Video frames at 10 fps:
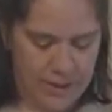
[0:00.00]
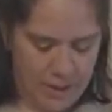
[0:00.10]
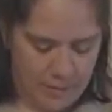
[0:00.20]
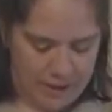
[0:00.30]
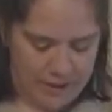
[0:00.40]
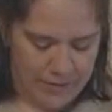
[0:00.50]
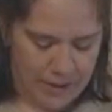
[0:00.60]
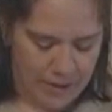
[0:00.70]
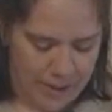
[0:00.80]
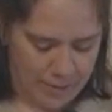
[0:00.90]
by loving
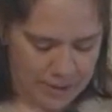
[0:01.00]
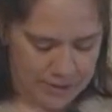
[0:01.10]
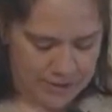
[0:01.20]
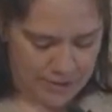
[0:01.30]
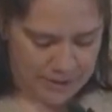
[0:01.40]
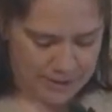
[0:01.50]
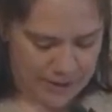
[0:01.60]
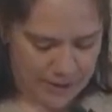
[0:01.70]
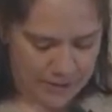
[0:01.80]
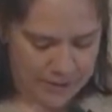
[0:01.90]
our neighbors as
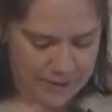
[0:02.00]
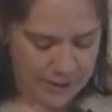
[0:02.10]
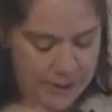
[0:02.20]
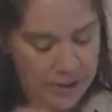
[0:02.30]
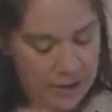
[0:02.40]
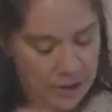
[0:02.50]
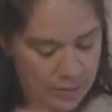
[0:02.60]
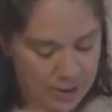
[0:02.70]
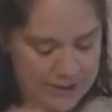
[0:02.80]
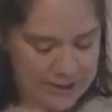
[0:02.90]
ourselves,
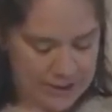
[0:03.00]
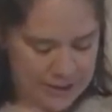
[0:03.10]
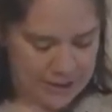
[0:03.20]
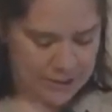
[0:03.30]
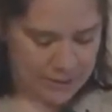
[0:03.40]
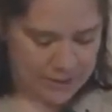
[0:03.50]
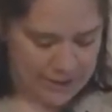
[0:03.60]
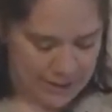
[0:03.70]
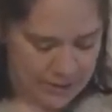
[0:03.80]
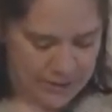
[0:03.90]
humanist teachings which
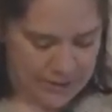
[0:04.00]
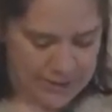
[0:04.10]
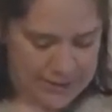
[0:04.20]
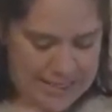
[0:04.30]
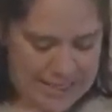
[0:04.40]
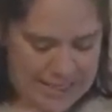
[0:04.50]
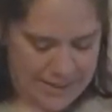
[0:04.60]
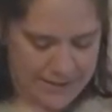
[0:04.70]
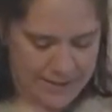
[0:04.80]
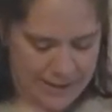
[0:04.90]
counsel us to
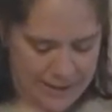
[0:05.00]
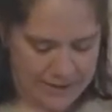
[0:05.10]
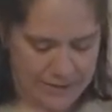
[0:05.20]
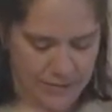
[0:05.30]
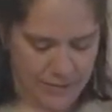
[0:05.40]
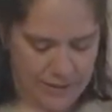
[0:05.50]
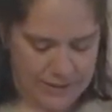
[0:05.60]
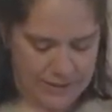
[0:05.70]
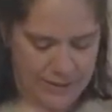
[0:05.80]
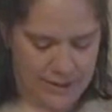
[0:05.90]
heed the guidance of
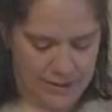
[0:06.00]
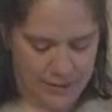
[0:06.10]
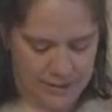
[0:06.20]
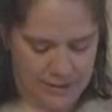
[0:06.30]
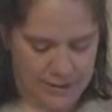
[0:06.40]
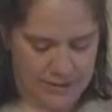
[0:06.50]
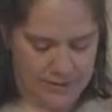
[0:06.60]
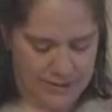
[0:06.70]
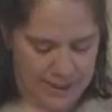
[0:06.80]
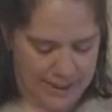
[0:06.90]
reason and the results of
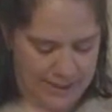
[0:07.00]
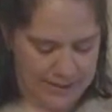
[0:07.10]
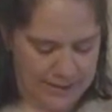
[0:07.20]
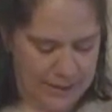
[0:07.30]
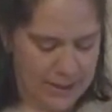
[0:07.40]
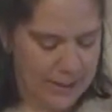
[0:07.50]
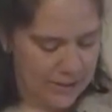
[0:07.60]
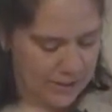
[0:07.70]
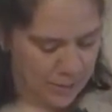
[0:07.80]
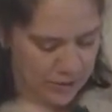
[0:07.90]
science,
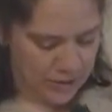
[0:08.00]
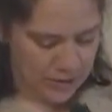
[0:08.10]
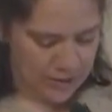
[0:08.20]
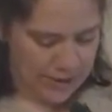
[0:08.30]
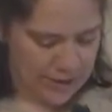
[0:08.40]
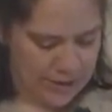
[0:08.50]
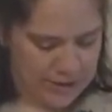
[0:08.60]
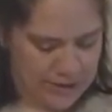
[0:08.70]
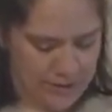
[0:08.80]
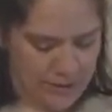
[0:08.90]
spiritual
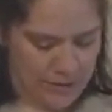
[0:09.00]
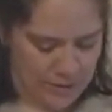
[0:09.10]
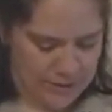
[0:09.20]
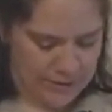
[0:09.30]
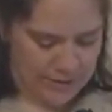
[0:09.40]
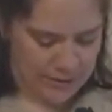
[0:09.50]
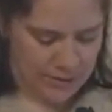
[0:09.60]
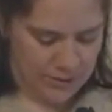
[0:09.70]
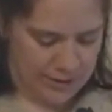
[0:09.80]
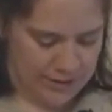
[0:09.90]
teachings of earth-centered
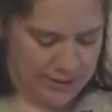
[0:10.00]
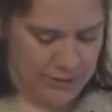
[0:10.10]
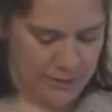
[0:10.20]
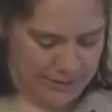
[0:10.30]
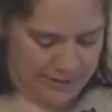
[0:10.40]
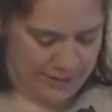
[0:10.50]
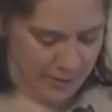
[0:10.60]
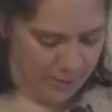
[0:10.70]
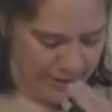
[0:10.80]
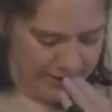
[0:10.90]
traditions which
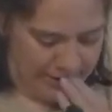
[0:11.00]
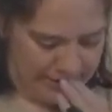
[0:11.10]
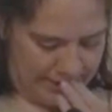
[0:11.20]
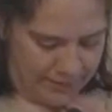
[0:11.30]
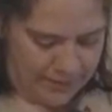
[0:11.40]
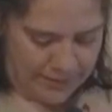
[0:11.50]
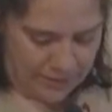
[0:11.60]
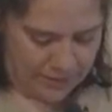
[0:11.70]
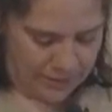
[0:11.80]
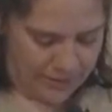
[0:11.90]
celebrate the sacred
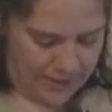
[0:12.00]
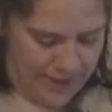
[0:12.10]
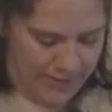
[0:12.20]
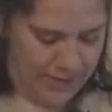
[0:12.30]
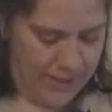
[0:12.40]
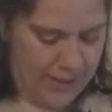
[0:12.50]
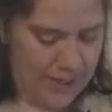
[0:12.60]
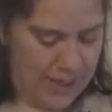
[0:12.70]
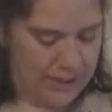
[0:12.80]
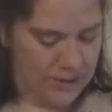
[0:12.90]
circle of life
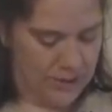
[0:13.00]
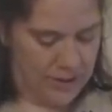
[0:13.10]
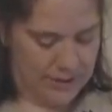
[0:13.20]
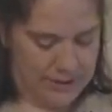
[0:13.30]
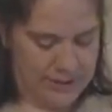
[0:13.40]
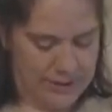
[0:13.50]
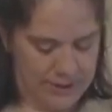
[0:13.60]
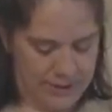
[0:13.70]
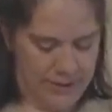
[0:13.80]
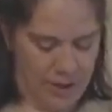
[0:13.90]
and instruct us to
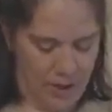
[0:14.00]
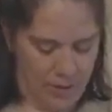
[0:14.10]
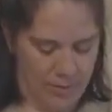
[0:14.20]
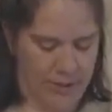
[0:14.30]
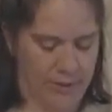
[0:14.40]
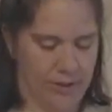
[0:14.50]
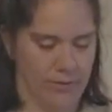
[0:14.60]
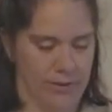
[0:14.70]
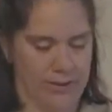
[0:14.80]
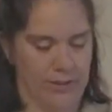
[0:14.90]
live in harmony with the
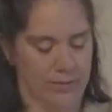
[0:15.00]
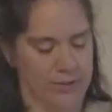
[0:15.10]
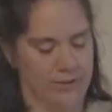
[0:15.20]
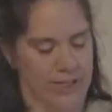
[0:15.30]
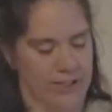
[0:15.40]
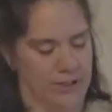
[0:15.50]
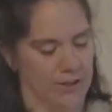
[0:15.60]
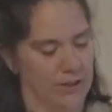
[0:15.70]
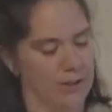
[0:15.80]
rhythms of nature.